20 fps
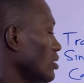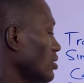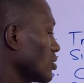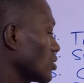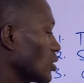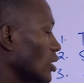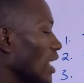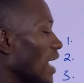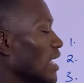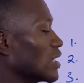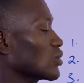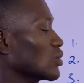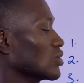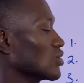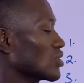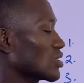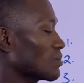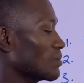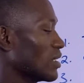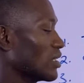So that's with
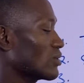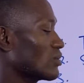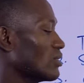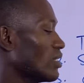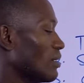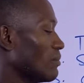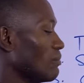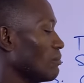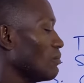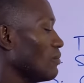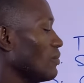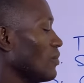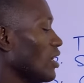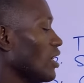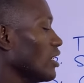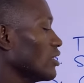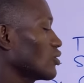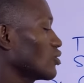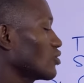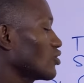respect to that.
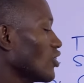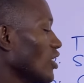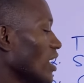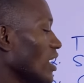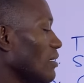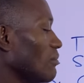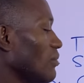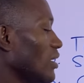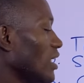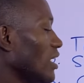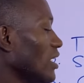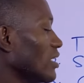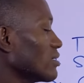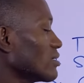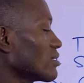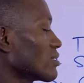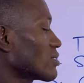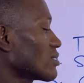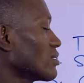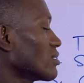Trial
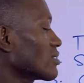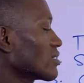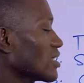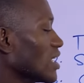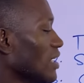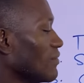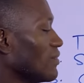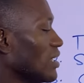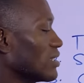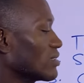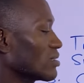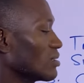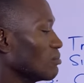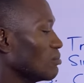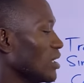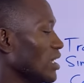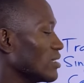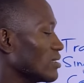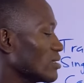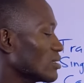balance serve as the
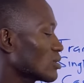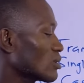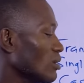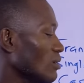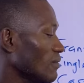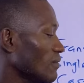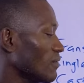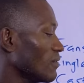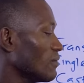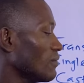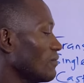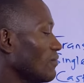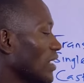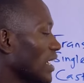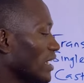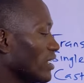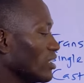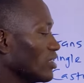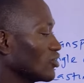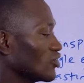basis of
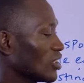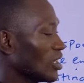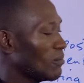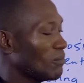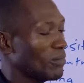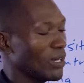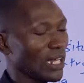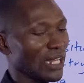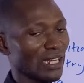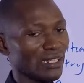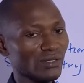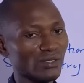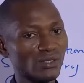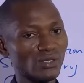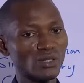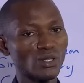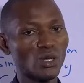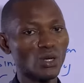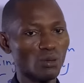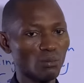financial
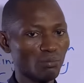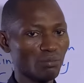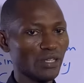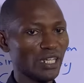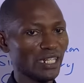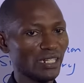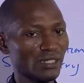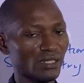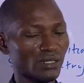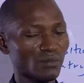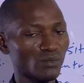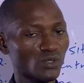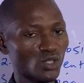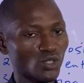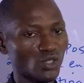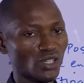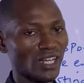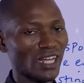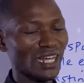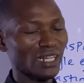balance comparison. So
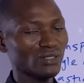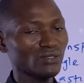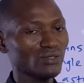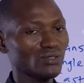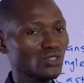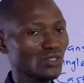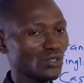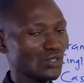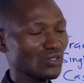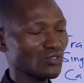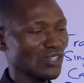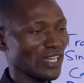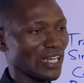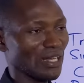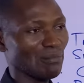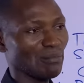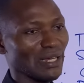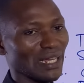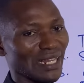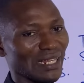you can use
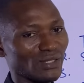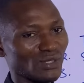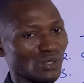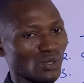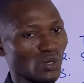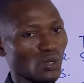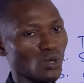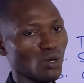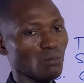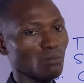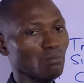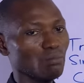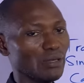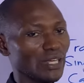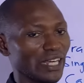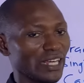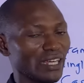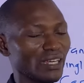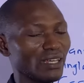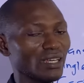trial balance to
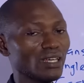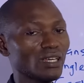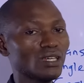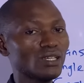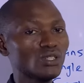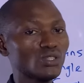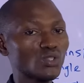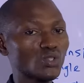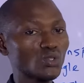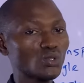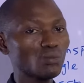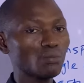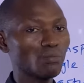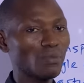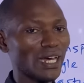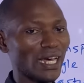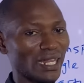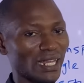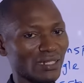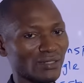compare two
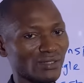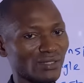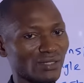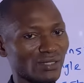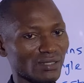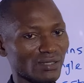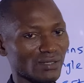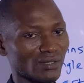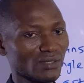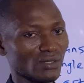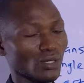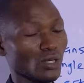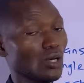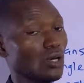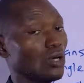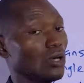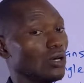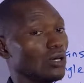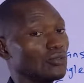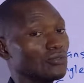balances
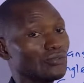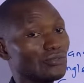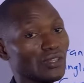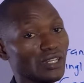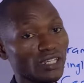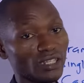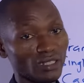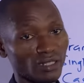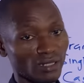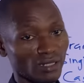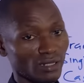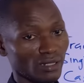or three